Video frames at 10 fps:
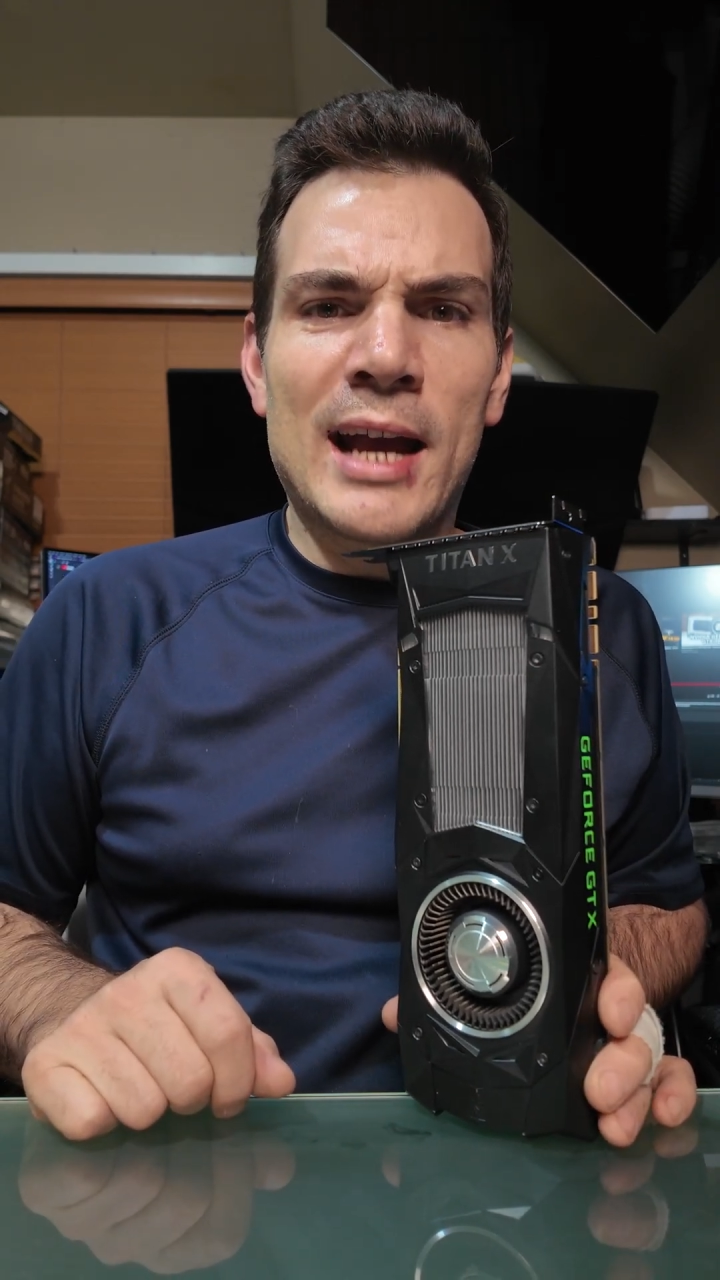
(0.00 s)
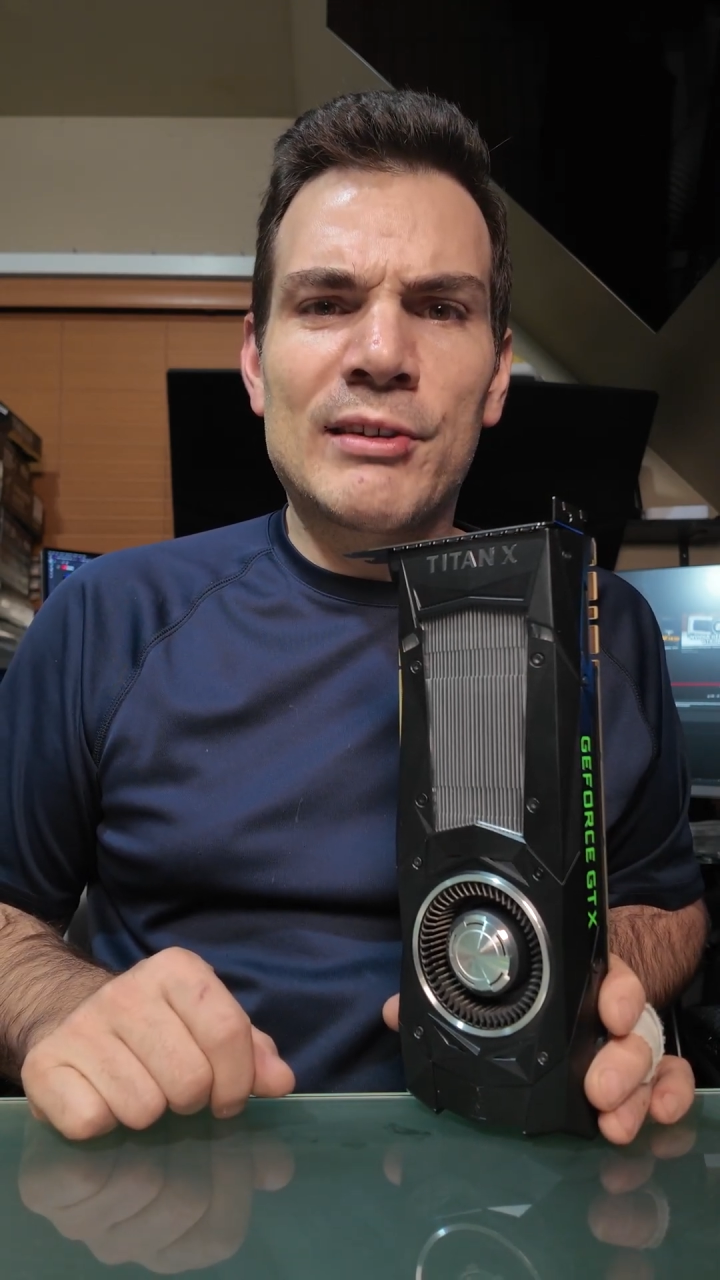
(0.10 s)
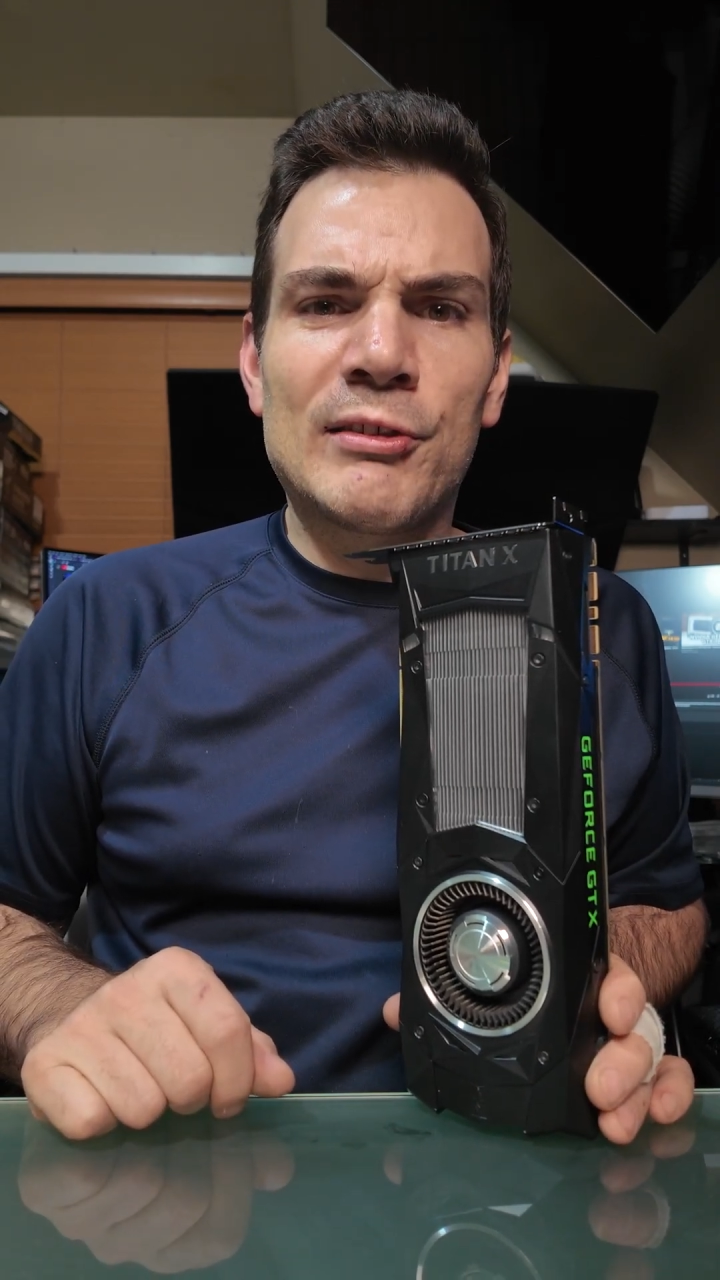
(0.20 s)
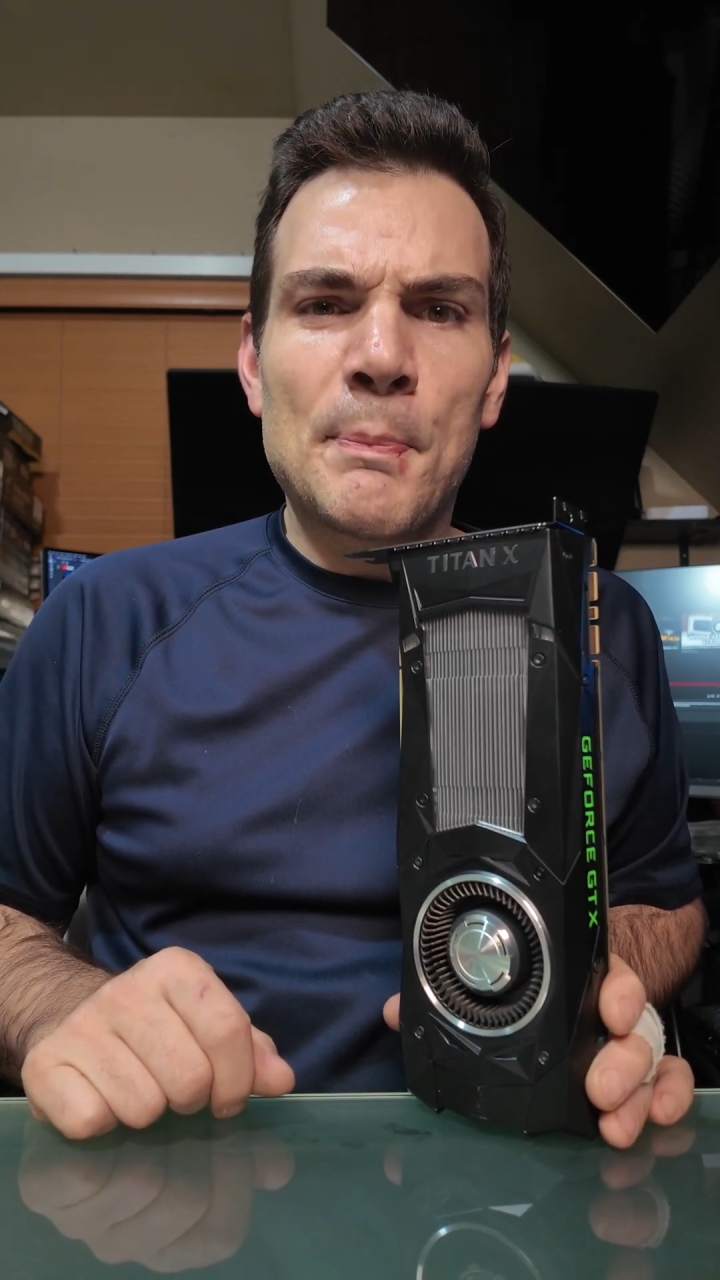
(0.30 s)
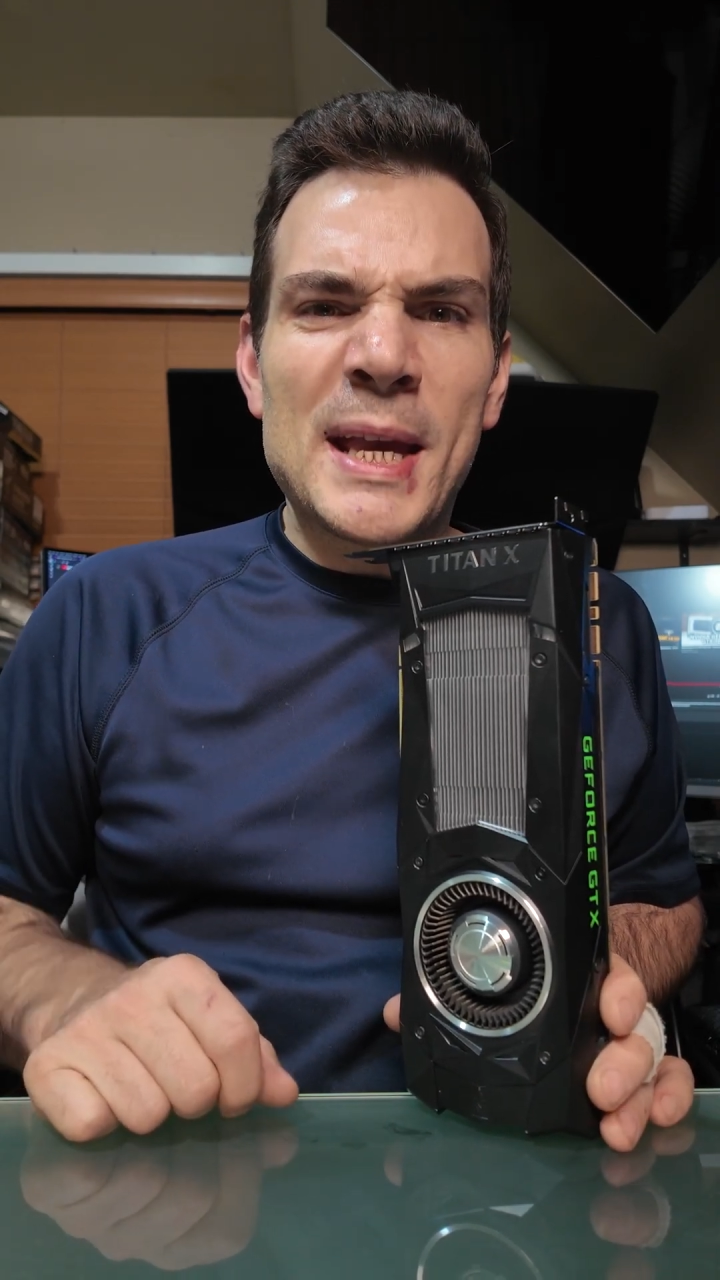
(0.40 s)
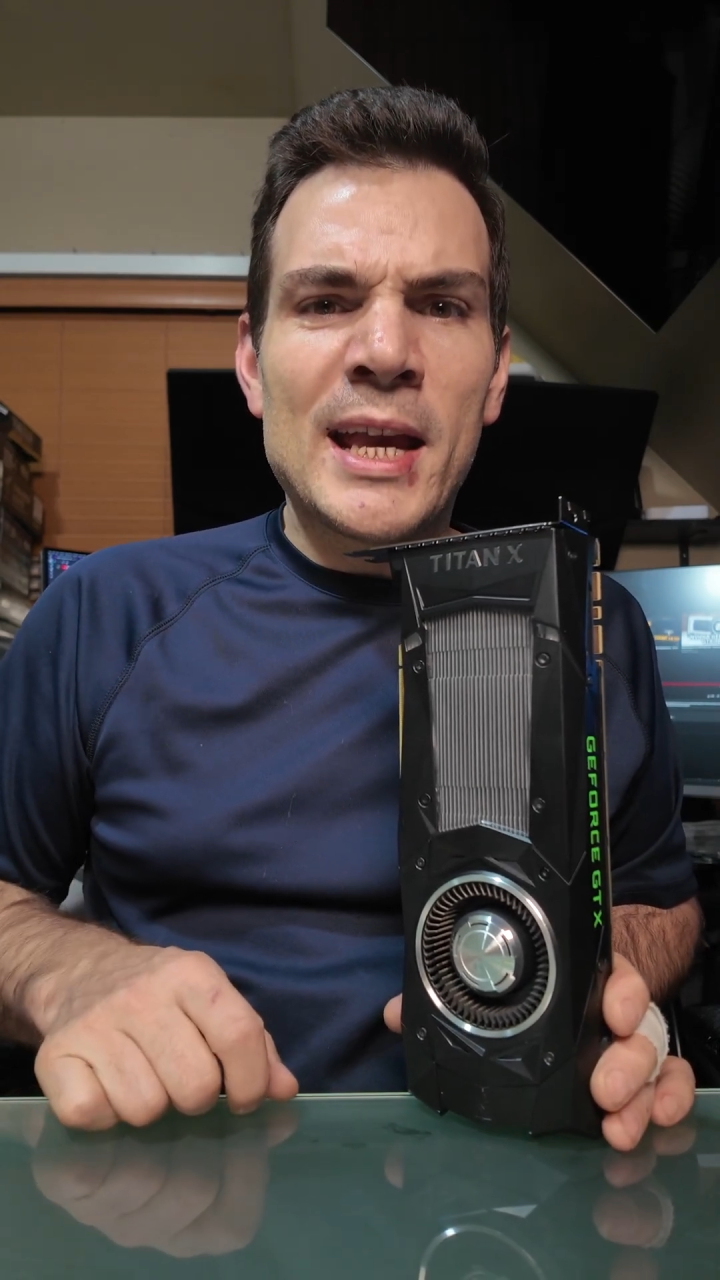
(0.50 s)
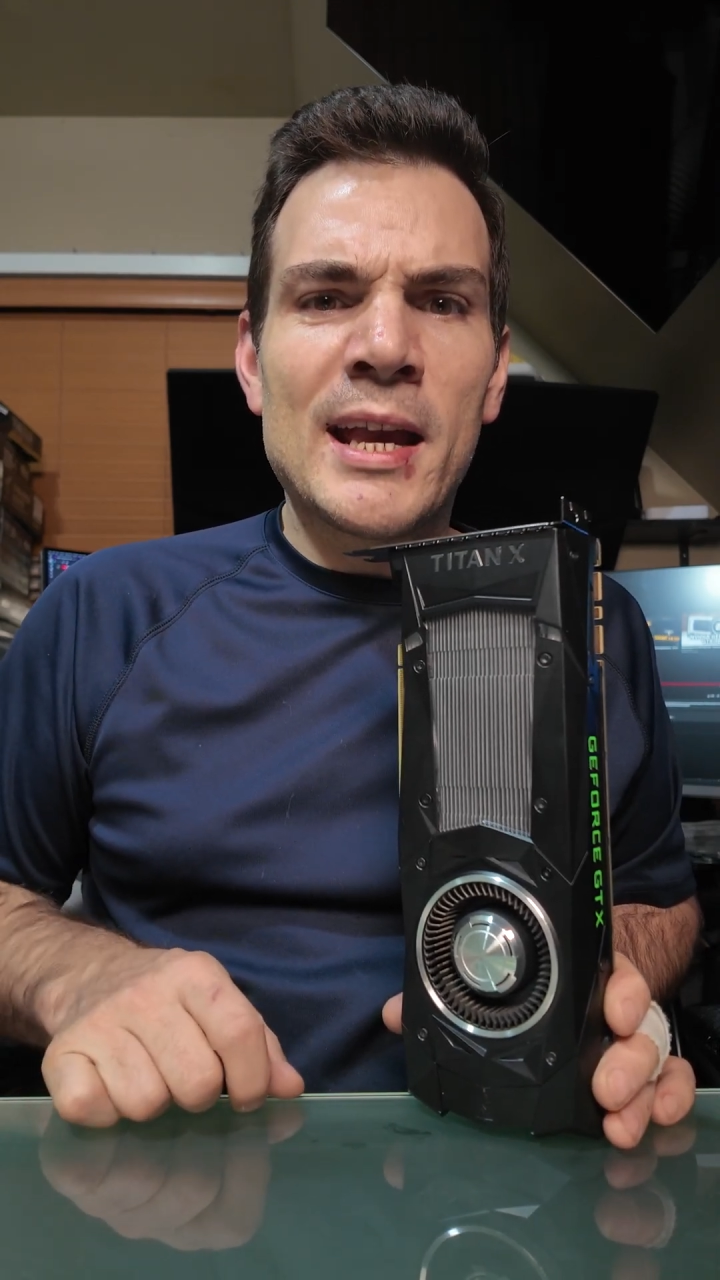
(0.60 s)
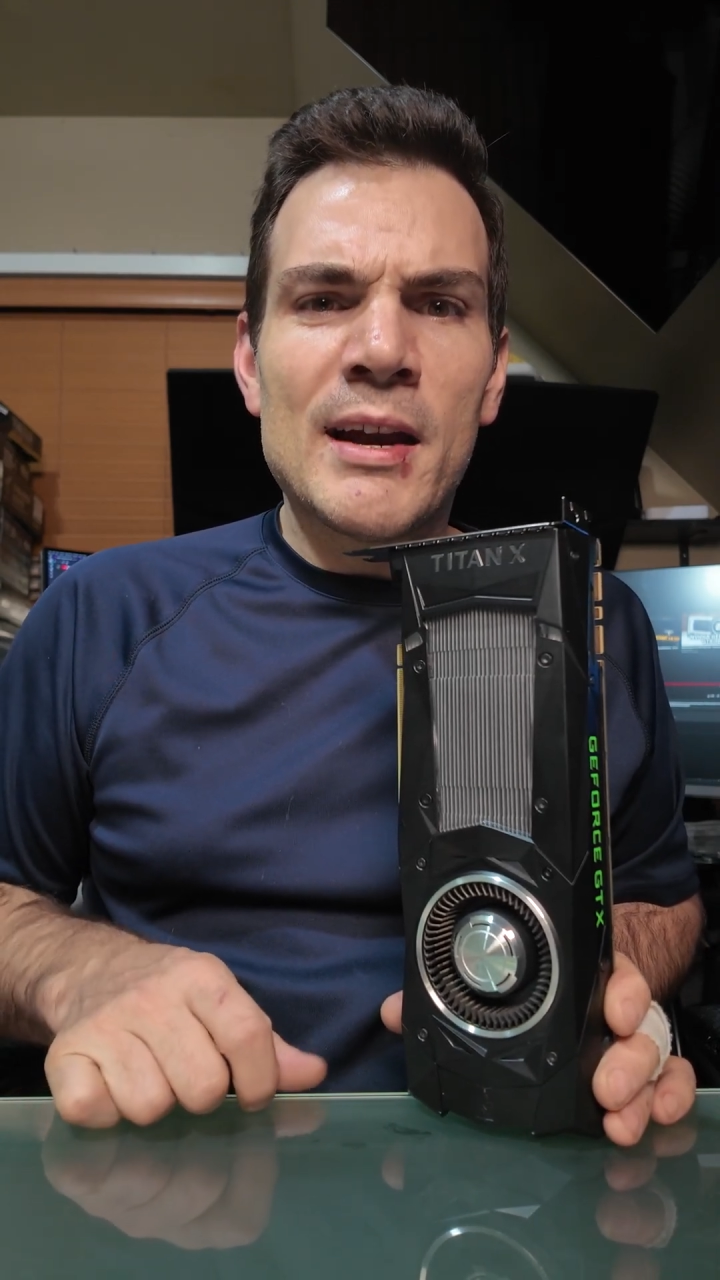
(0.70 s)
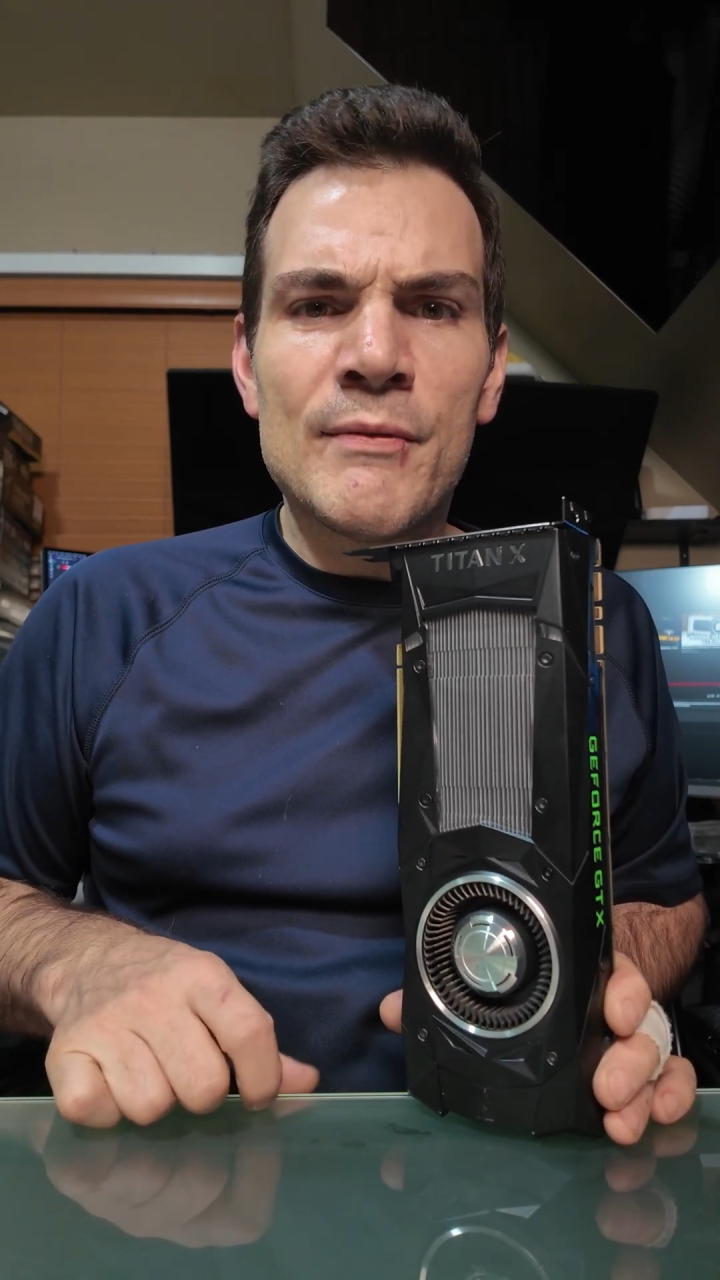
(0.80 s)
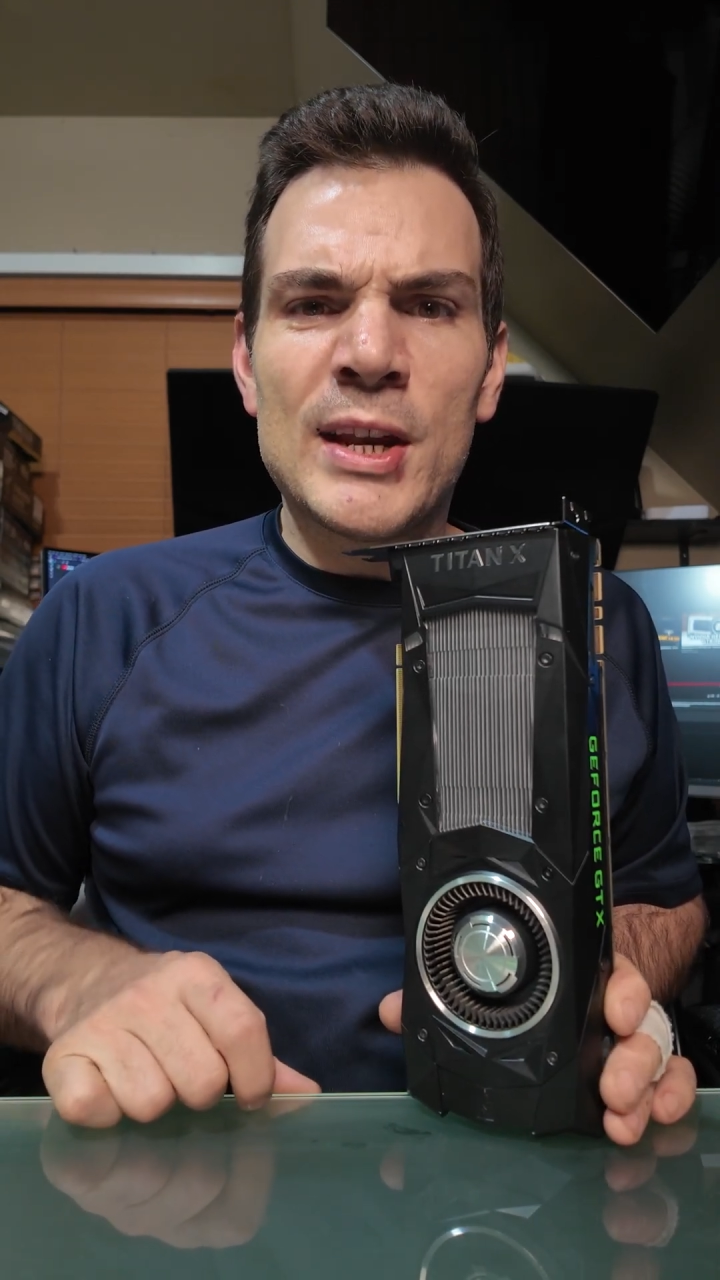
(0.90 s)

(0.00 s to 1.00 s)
XP